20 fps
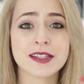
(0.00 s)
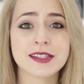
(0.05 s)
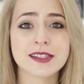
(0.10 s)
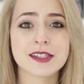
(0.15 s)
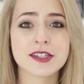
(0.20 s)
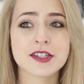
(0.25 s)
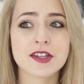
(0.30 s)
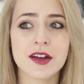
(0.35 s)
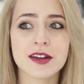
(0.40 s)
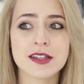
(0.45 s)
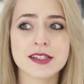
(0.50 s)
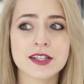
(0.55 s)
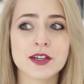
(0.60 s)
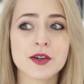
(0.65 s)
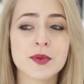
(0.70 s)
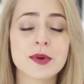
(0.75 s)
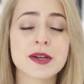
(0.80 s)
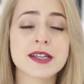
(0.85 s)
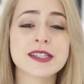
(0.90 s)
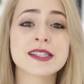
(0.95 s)
This is Charlotte
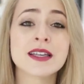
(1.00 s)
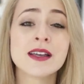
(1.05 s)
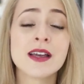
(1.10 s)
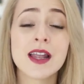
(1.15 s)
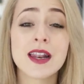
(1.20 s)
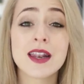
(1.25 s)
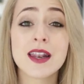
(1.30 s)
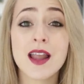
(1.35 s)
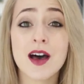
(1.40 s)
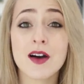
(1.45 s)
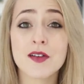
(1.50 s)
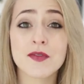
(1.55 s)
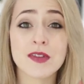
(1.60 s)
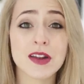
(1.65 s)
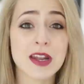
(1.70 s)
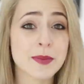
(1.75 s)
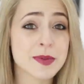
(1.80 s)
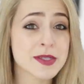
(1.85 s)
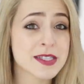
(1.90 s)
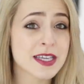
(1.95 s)
Tilbury's Love
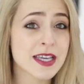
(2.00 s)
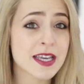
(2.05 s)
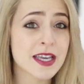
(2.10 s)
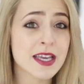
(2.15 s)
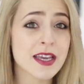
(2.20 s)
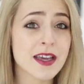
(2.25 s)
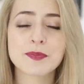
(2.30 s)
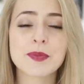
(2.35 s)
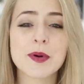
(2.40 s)
Liberty.